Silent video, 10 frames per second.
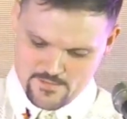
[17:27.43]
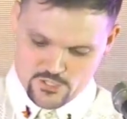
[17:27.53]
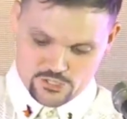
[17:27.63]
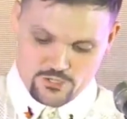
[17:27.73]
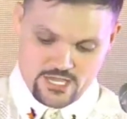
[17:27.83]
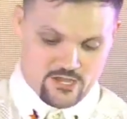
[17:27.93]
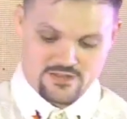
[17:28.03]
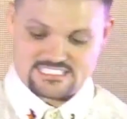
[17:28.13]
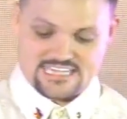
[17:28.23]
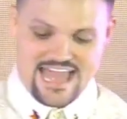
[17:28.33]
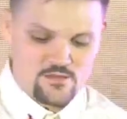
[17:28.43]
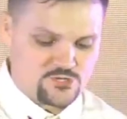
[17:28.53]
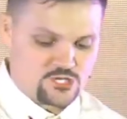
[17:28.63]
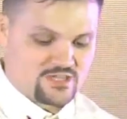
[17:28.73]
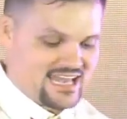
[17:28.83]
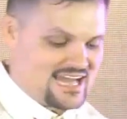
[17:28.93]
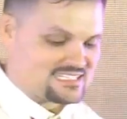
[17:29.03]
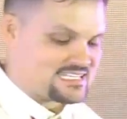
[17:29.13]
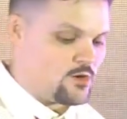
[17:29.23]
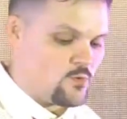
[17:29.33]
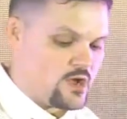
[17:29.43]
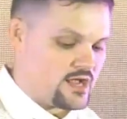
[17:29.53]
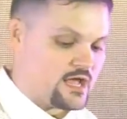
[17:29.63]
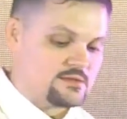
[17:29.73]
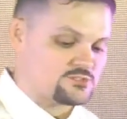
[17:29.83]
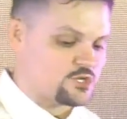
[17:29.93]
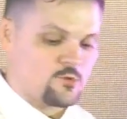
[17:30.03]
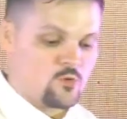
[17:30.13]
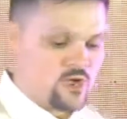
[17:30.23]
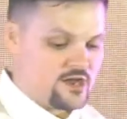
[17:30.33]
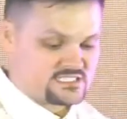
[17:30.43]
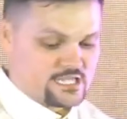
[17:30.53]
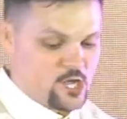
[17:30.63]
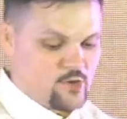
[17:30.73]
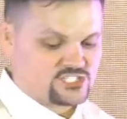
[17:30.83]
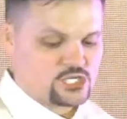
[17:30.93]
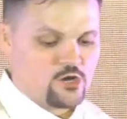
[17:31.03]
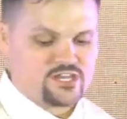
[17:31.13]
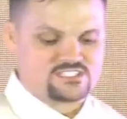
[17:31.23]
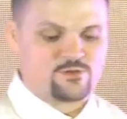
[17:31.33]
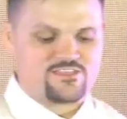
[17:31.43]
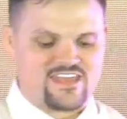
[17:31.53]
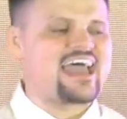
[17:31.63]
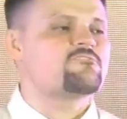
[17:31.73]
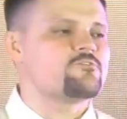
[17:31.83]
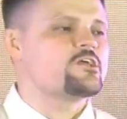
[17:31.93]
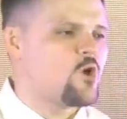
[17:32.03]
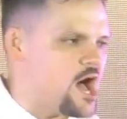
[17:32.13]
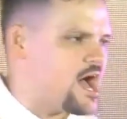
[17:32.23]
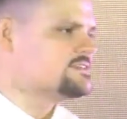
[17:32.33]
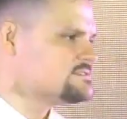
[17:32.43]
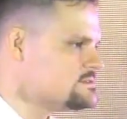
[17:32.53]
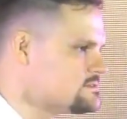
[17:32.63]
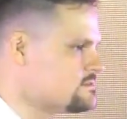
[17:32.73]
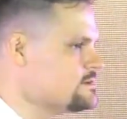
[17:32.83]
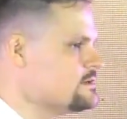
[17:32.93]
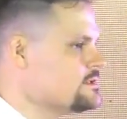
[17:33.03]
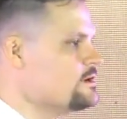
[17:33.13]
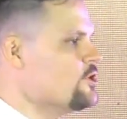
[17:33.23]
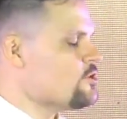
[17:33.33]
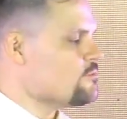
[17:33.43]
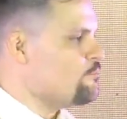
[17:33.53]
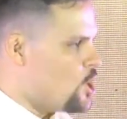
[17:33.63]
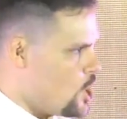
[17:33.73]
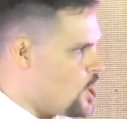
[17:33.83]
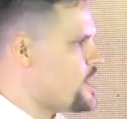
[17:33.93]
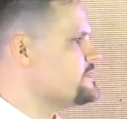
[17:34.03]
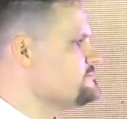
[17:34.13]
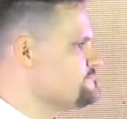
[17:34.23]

You hear its sound, but you cannot tell where it comes from or where it is going. So it is with everyone born